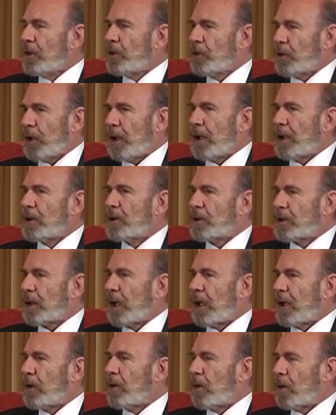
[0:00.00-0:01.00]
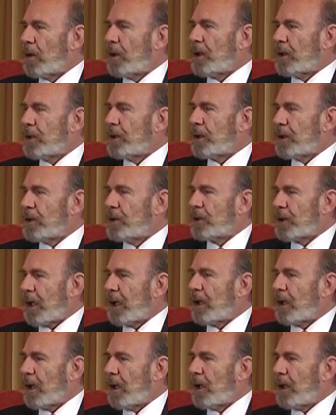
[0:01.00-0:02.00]
change psychology and
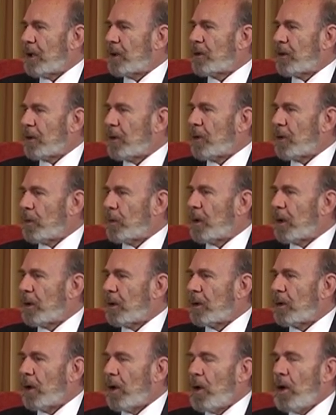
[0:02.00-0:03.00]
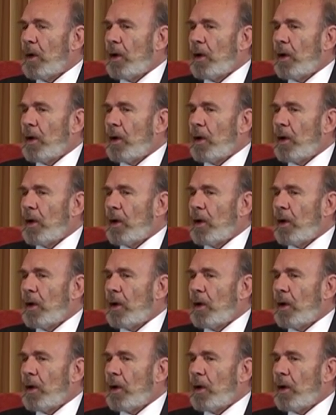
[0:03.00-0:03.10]
psychiatry of the world?